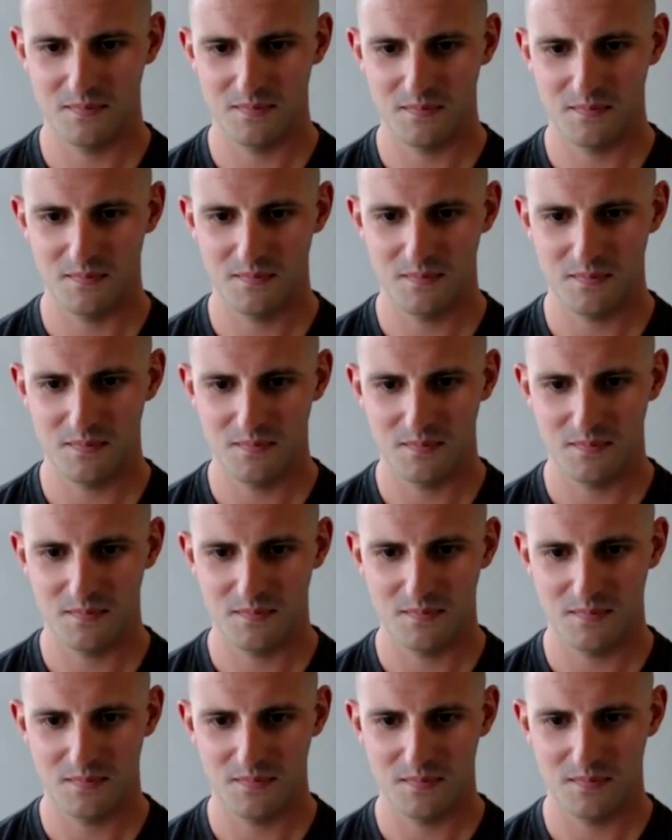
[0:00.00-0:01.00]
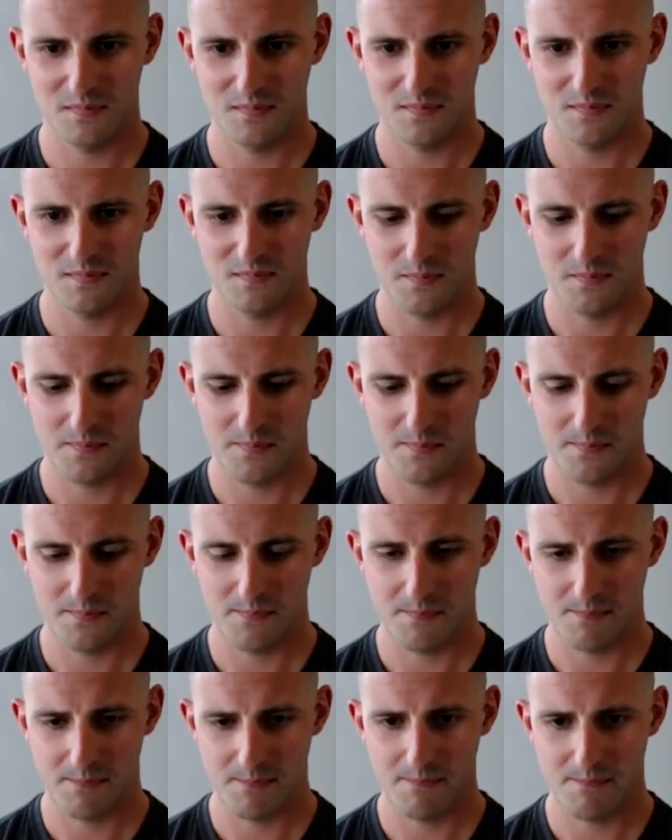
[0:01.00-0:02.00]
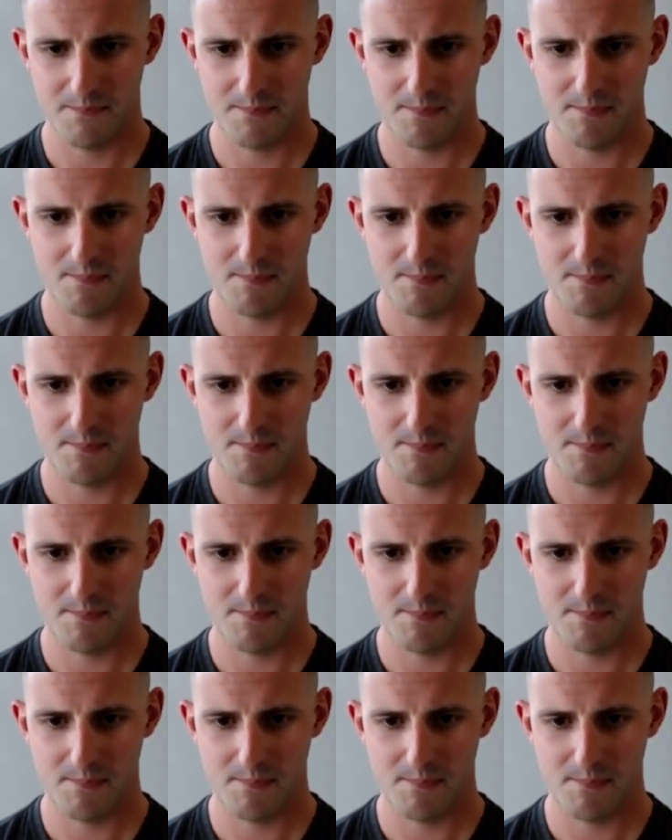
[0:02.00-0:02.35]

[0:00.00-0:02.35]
No words are spoken by the person on screen.